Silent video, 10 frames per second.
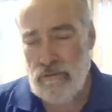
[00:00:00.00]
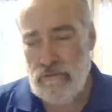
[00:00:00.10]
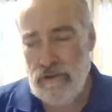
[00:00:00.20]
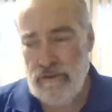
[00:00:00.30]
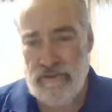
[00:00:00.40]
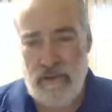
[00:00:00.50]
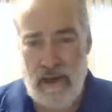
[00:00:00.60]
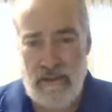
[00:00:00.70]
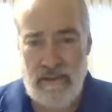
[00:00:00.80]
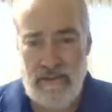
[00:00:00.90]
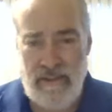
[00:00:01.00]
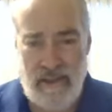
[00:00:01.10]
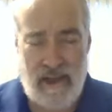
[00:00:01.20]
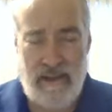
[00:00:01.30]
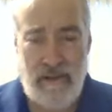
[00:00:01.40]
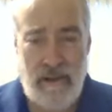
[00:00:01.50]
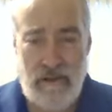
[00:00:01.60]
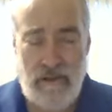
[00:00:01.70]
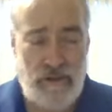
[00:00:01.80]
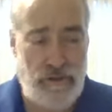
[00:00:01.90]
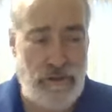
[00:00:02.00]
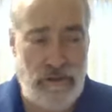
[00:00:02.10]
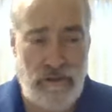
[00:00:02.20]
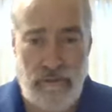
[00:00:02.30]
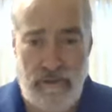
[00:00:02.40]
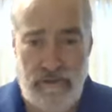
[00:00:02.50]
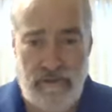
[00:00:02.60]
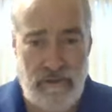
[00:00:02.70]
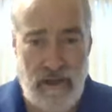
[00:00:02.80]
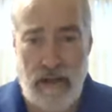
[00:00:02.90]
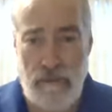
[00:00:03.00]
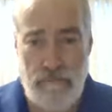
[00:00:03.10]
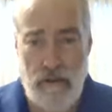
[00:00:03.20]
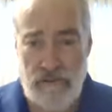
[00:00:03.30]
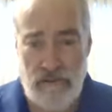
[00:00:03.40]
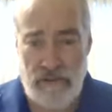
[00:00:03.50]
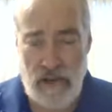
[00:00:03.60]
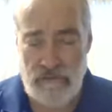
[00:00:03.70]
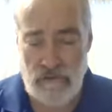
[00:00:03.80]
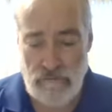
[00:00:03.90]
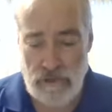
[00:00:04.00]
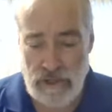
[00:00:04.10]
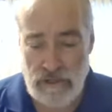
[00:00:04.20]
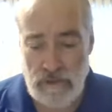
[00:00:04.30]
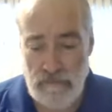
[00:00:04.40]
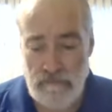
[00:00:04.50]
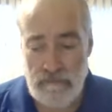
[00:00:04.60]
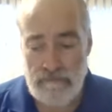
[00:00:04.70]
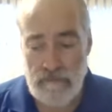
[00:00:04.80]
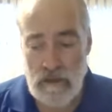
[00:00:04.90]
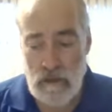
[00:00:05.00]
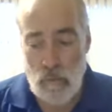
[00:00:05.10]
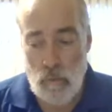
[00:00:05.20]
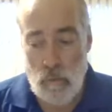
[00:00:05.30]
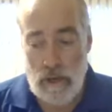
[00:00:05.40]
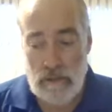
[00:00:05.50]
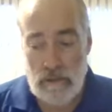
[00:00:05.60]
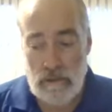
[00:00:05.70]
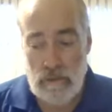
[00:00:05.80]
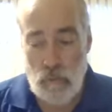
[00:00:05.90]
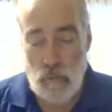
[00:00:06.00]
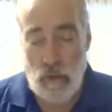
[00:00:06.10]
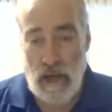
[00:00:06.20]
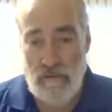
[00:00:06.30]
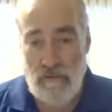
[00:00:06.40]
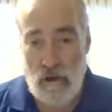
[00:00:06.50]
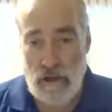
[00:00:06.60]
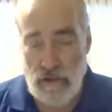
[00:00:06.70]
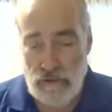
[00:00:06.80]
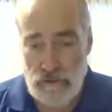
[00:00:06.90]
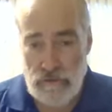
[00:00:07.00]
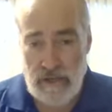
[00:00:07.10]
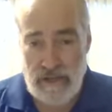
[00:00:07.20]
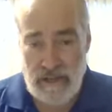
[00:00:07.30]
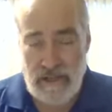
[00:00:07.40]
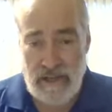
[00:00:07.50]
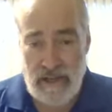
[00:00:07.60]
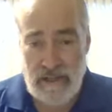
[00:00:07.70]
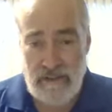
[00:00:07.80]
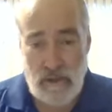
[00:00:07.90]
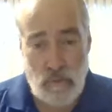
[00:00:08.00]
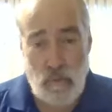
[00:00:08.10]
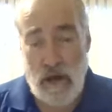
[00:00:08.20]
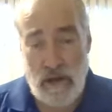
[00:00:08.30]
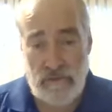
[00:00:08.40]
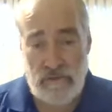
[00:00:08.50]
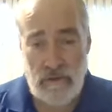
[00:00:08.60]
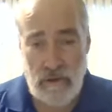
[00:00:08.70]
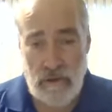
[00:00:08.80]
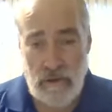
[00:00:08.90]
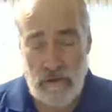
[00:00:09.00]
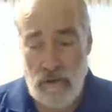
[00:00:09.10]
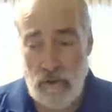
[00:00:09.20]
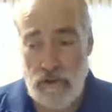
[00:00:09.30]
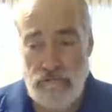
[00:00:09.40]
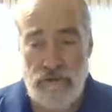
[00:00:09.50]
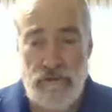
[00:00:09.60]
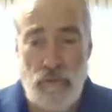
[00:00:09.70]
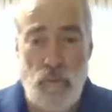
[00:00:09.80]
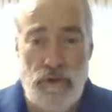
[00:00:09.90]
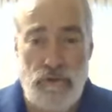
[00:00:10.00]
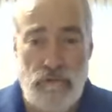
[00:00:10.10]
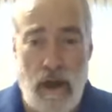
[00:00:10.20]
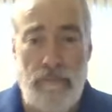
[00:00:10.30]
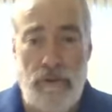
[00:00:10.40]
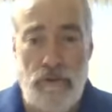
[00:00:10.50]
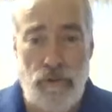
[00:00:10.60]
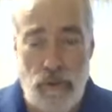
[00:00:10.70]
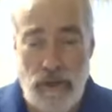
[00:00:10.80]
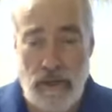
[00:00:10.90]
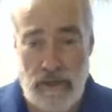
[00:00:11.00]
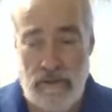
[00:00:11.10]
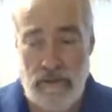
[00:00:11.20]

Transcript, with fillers: really say that, that Judaism is not a proselytizing religion when we have our history that indicate that it was? The only reason we dropped doing it,